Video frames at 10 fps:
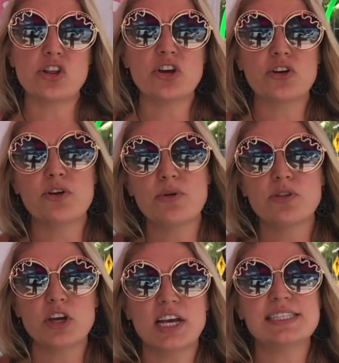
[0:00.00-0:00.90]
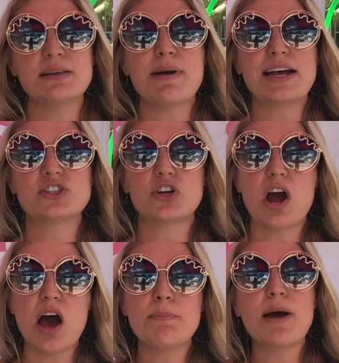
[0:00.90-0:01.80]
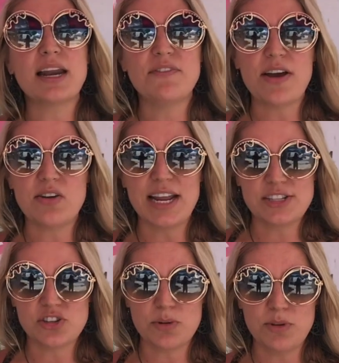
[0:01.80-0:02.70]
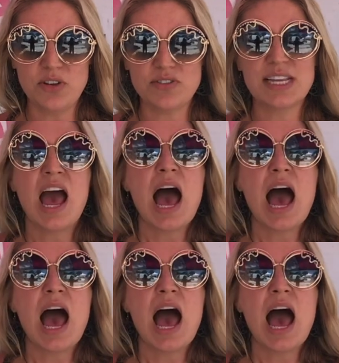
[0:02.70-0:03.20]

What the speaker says: looking to master on-body foundational moves,